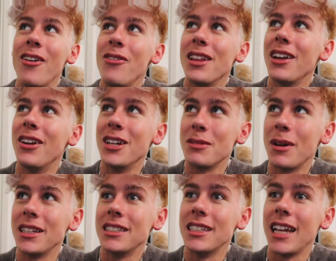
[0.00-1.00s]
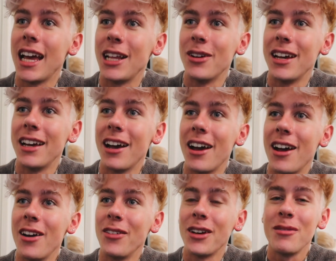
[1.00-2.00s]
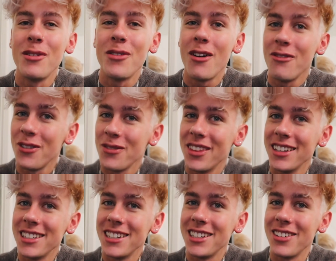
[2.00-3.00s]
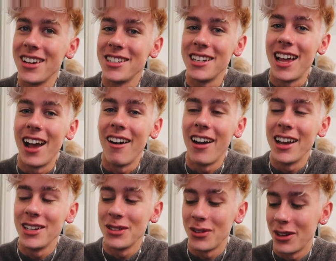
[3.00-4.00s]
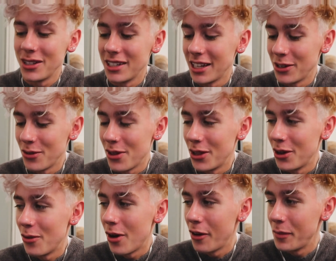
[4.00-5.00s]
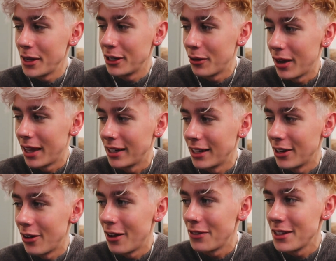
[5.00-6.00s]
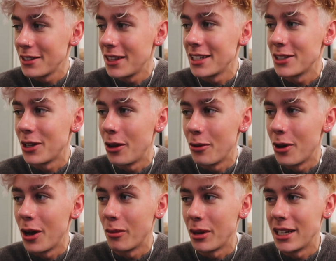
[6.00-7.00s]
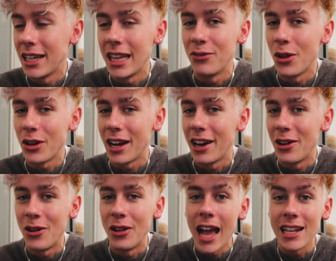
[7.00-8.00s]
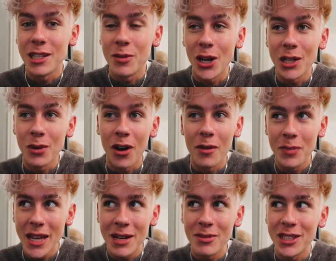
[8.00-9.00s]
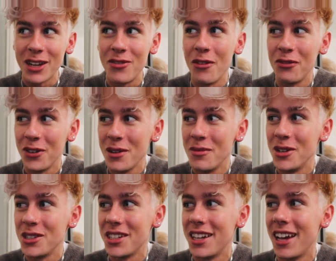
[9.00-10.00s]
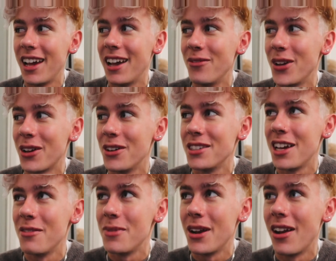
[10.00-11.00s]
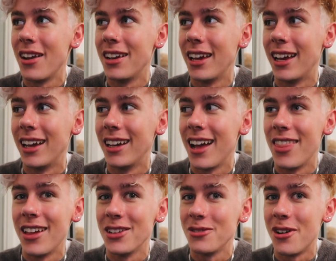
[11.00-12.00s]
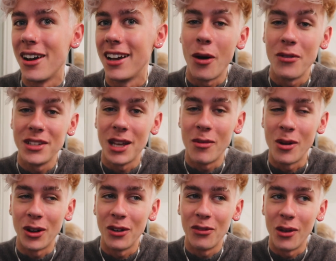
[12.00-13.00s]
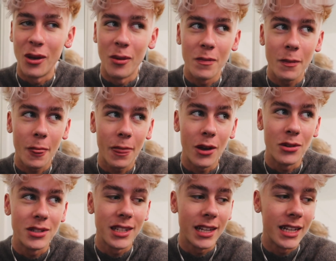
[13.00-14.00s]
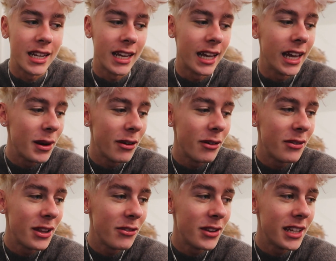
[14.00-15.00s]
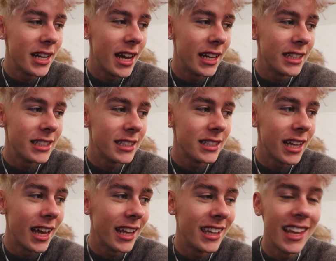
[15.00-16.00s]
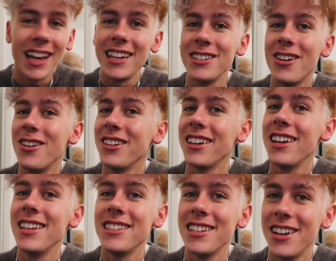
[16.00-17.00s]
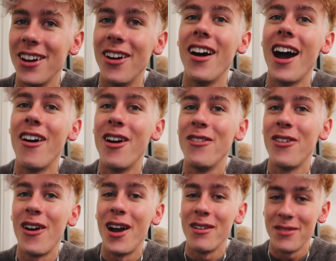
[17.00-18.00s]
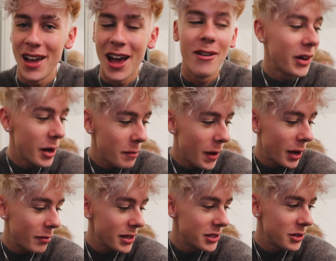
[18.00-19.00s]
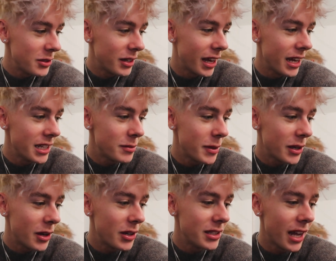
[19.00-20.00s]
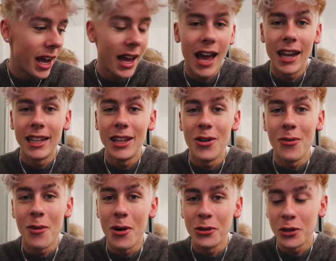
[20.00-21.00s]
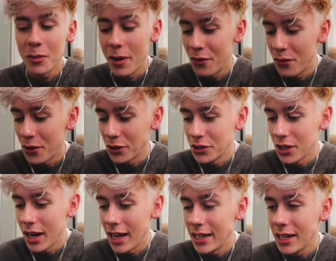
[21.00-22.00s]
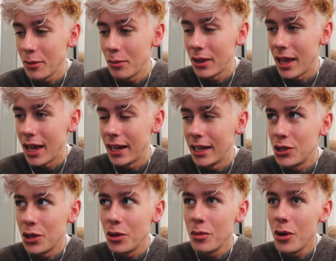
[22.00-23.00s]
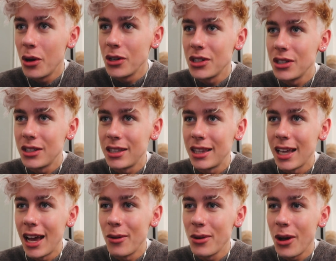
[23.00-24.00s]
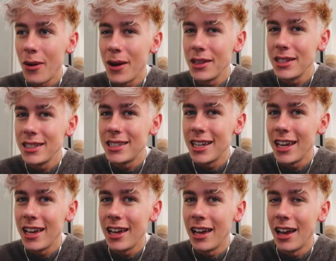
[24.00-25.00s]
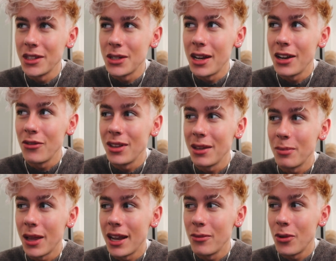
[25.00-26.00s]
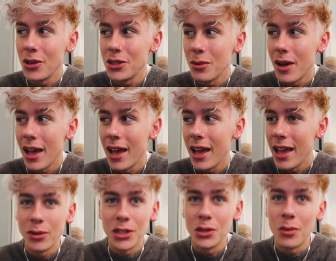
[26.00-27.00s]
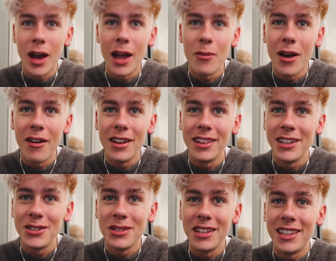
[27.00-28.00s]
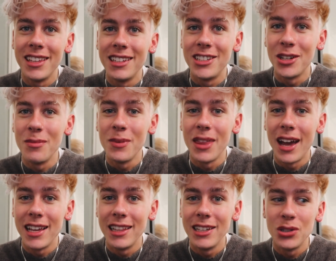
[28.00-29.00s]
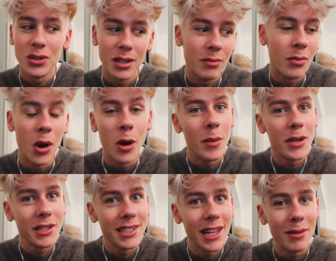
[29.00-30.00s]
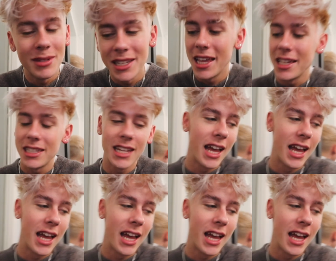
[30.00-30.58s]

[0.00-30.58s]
it was really unexpected. Anyway, uh, I'm gonna move on from that situation now. I just wanted to let you all know what I've been doing, you know, if this thing's gonna work, me daily vlogging and all. I need to be honest where I've been because I've not filmed much today because I've been on a date and that's why. Obviously I'm not gonna film on said date. They were really, really nice. And that is all you need to know. However, I'm now gonna pack my suitcase because I had a little wardrobe malfunction. I didn't plan too much that I were going on this date, so I didn't really plan what to wear, which is why I'm wearing literally the jumper that I literally almost slept in last